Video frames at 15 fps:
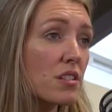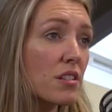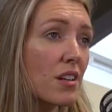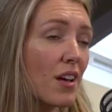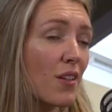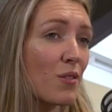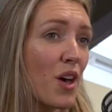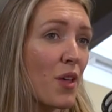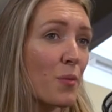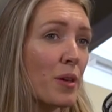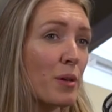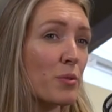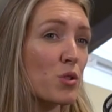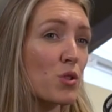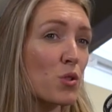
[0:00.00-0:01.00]
you know, other
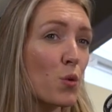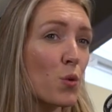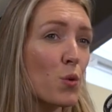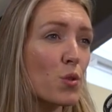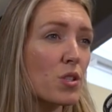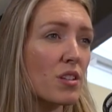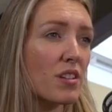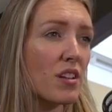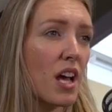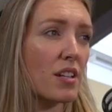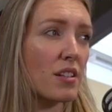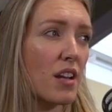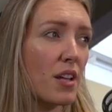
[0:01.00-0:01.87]
people's thoughts and, and,